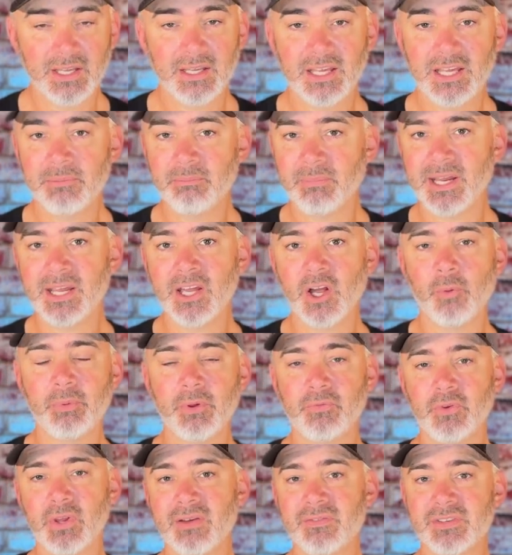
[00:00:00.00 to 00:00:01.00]
It might help
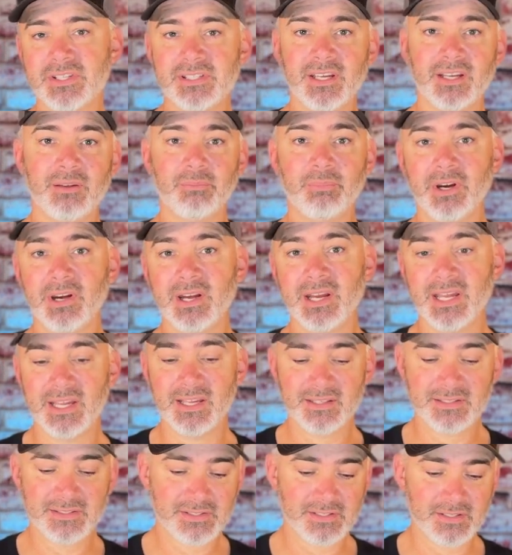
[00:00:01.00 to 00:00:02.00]
if you have a second pair of
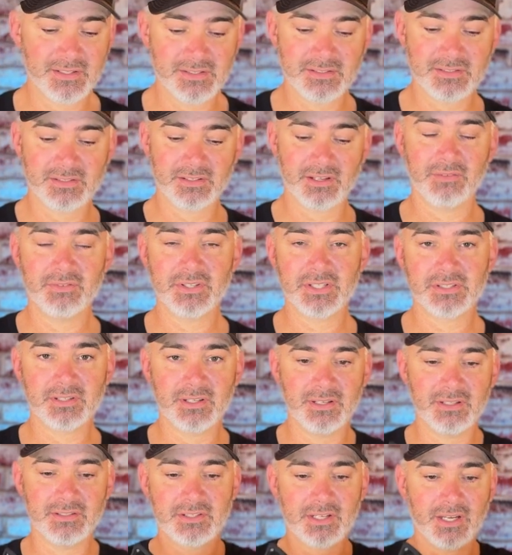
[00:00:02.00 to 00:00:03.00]
hands because
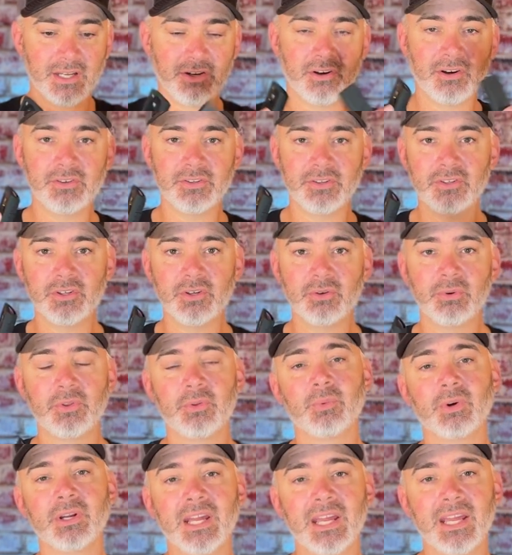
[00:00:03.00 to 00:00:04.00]
obviously it's kind of hard to do with
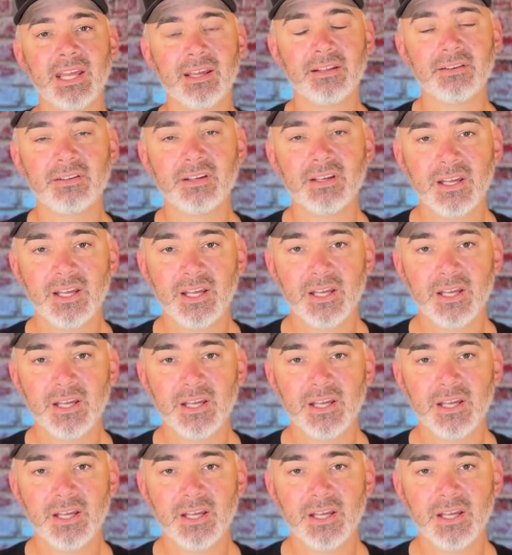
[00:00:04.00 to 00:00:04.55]
one hand,